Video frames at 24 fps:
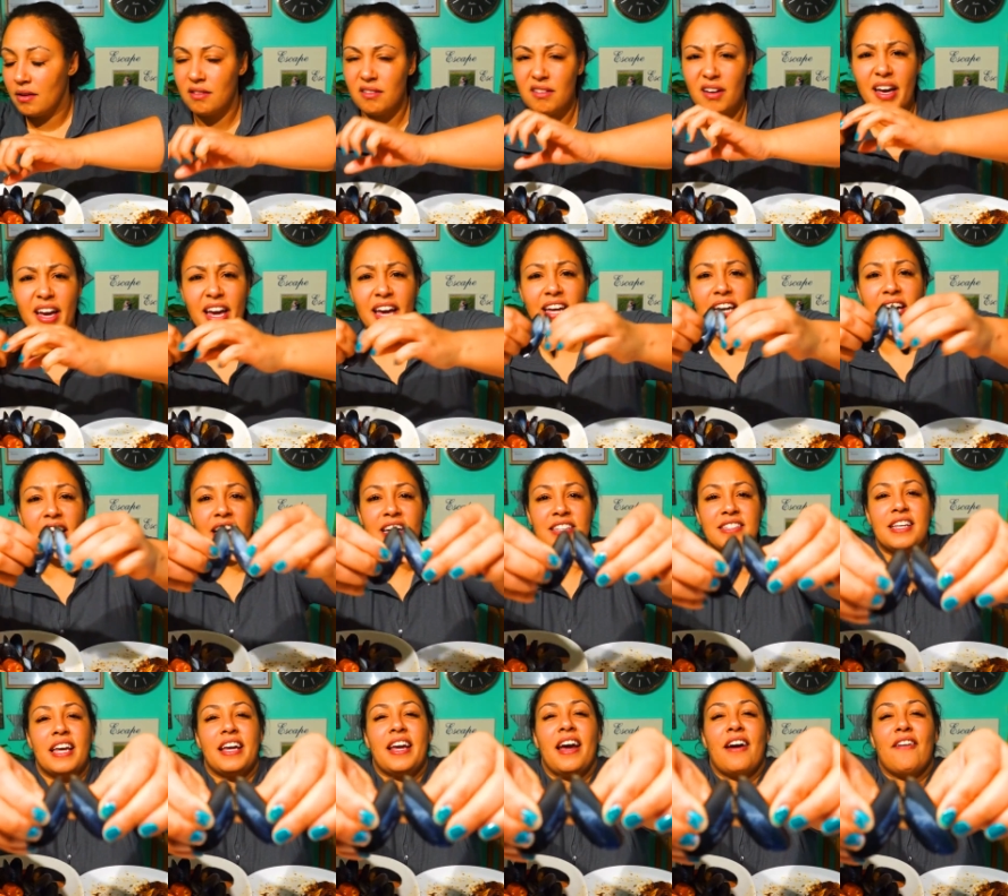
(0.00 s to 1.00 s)
I hate it. It's
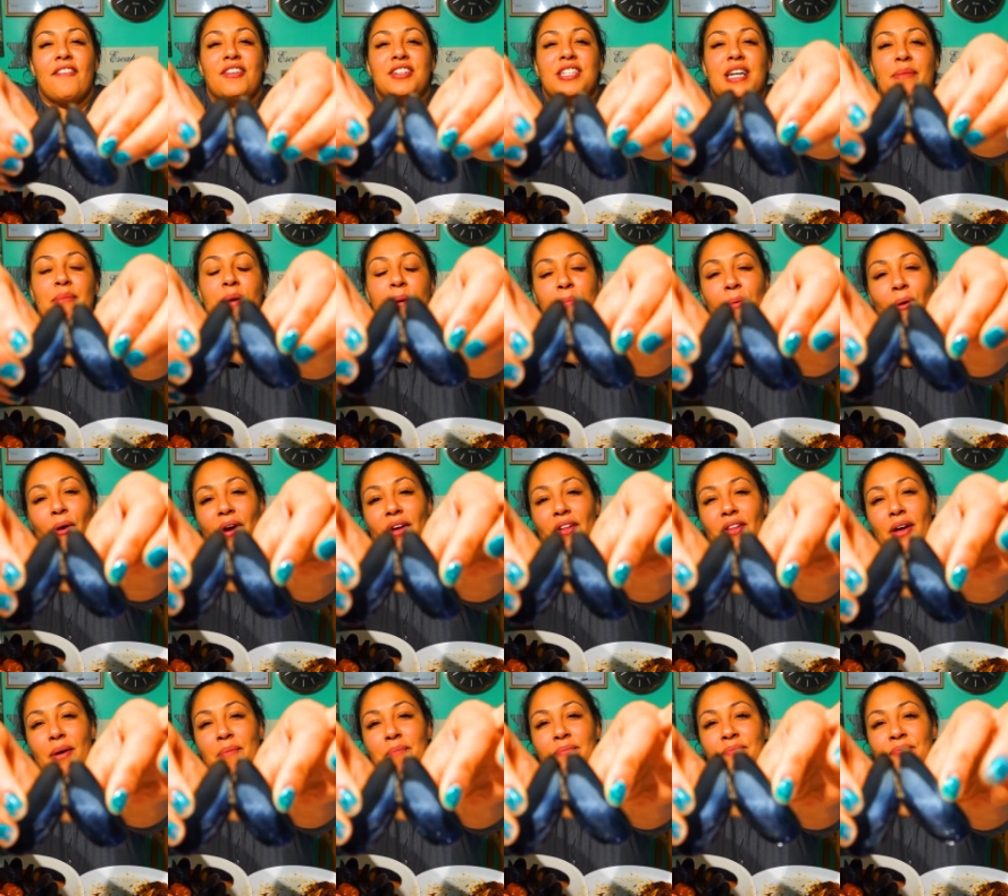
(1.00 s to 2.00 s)
like every time I boil
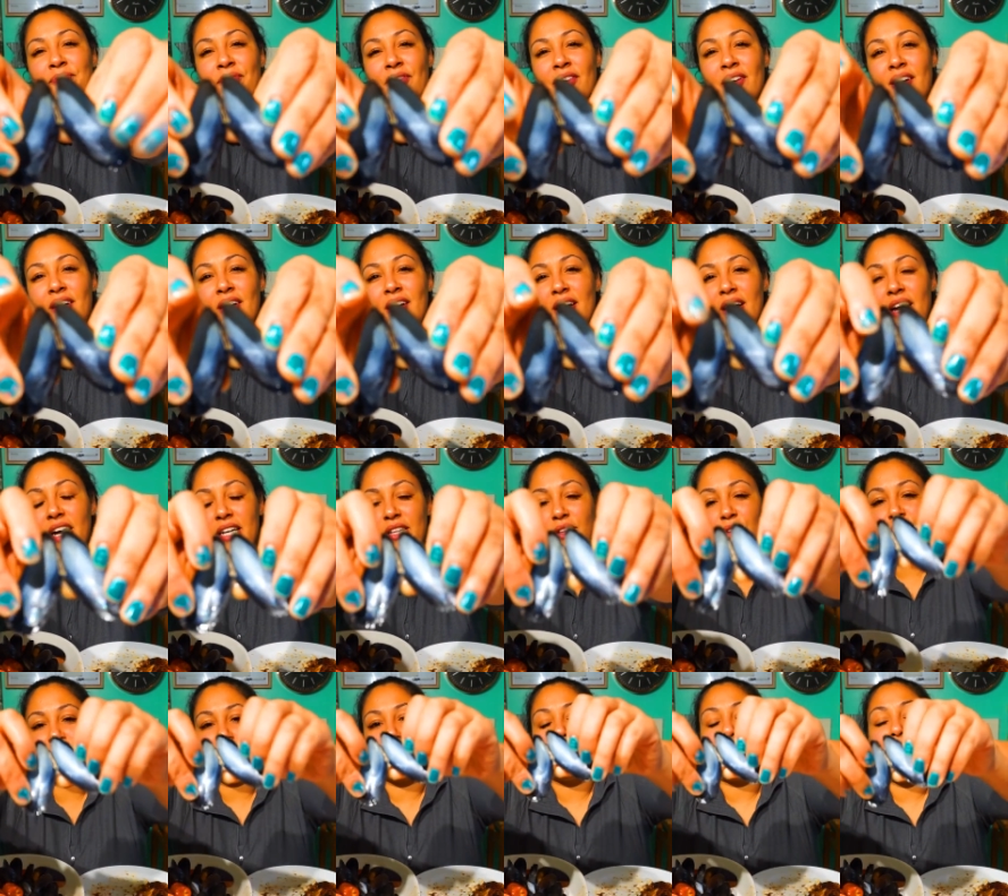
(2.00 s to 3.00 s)
them, I lose
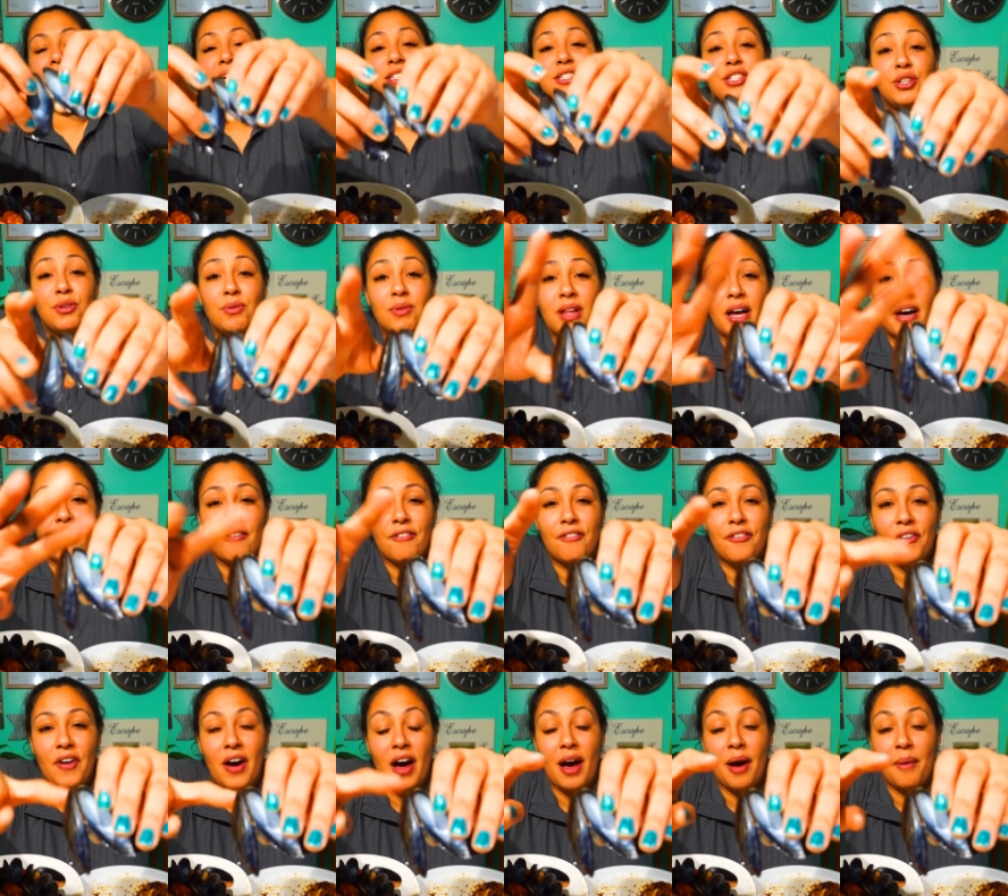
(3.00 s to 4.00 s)
them. But I do
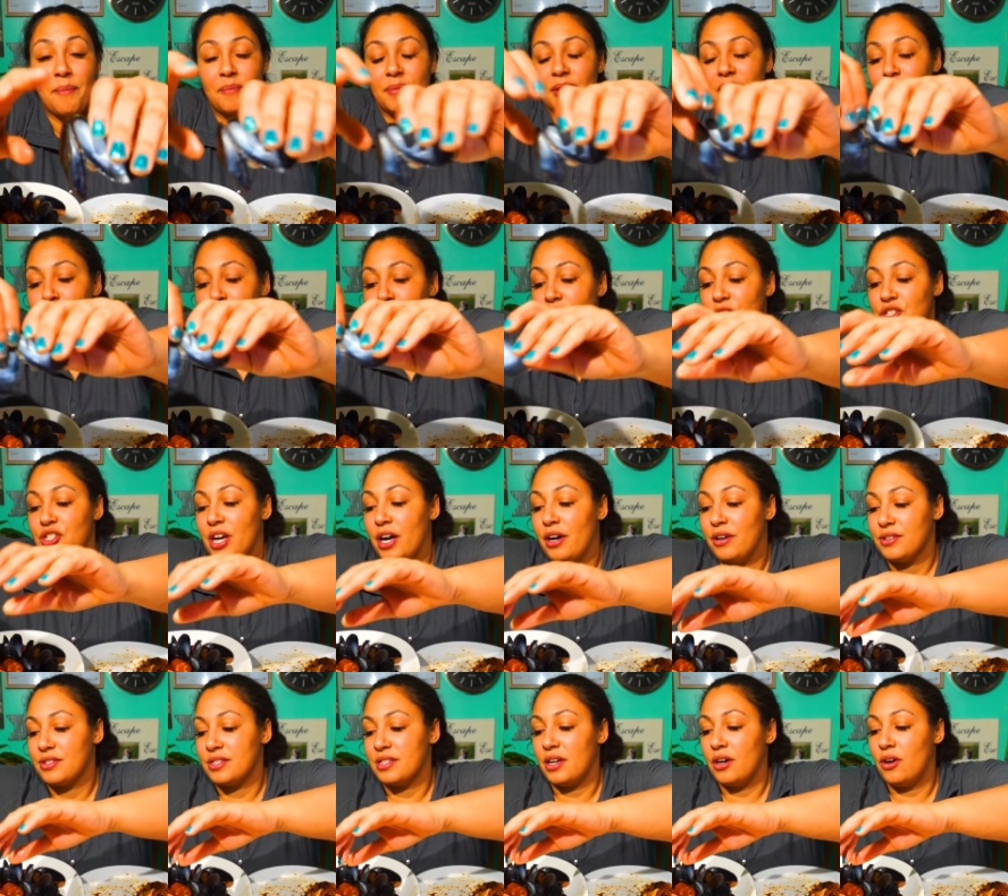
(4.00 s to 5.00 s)
love keeping the
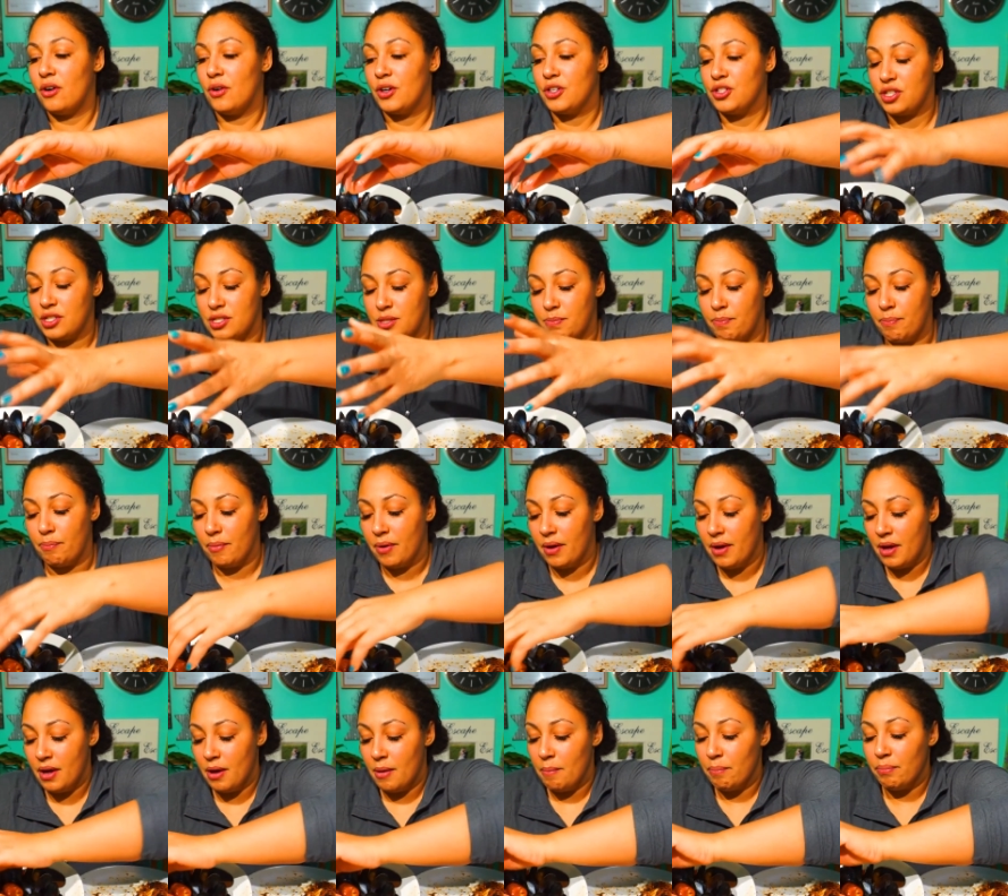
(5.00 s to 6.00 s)
shells though and just
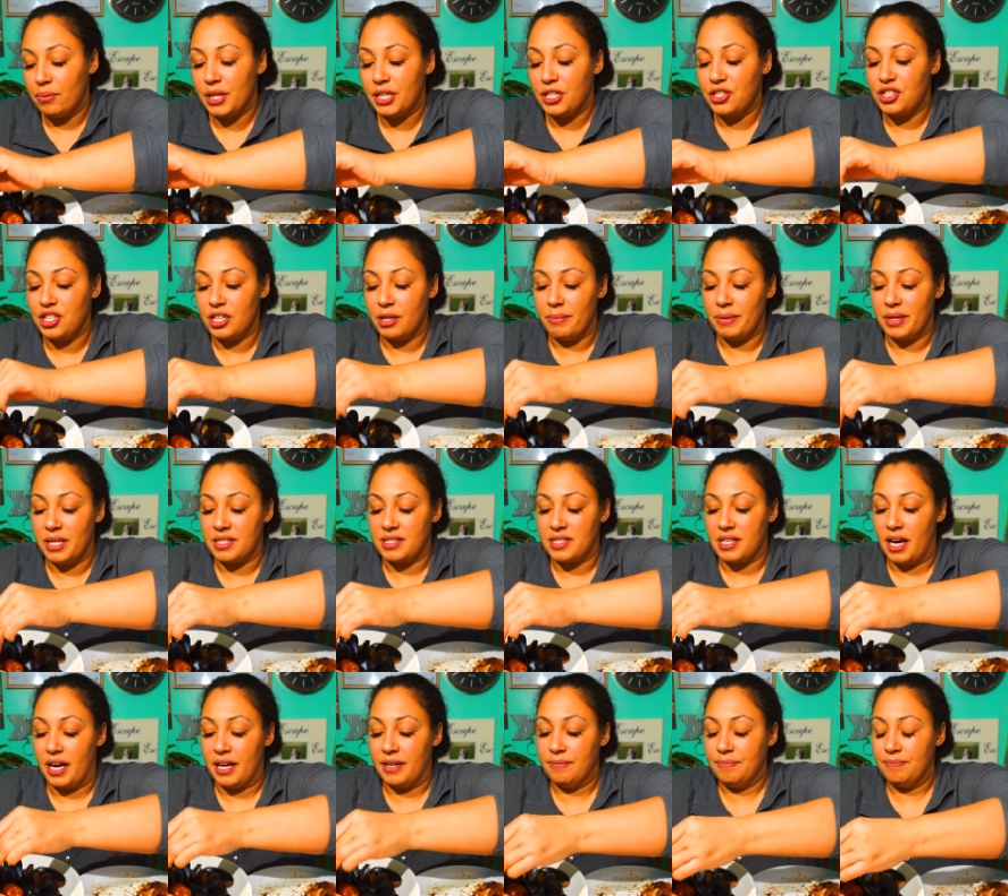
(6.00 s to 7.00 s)
bleaching them in the
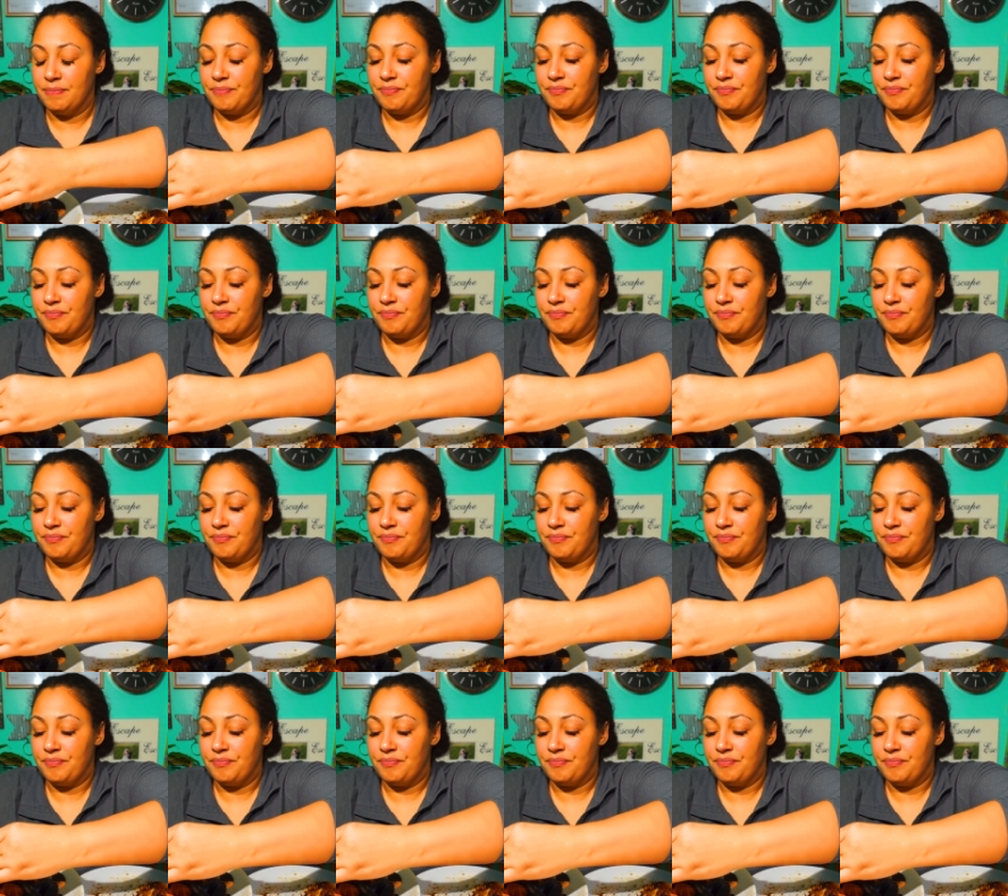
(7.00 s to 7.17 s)
sun.